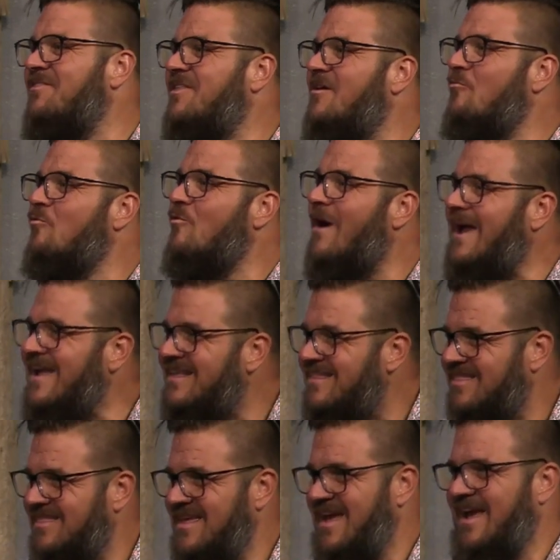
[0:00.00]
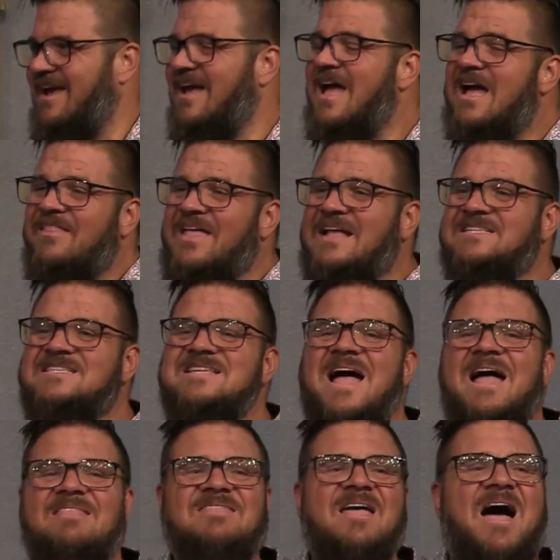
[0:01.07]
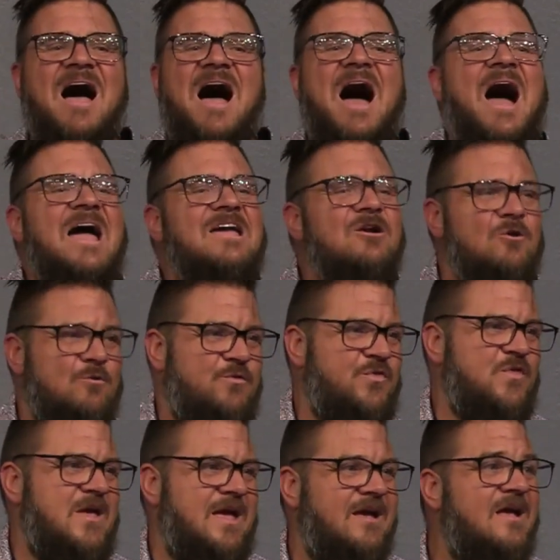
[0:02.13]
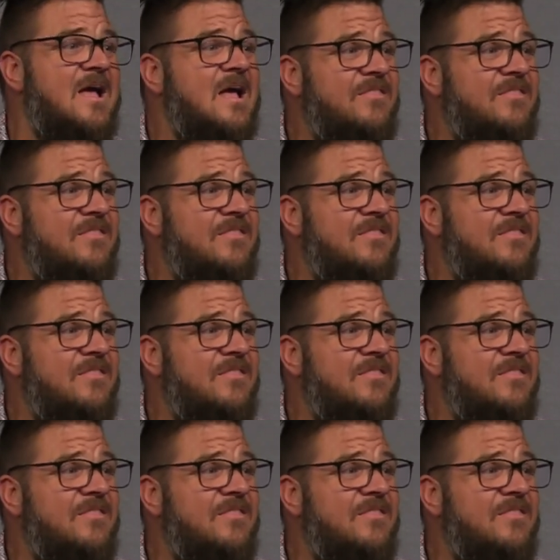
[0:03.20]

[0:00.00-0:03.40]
the right thing. That's not the higher thing.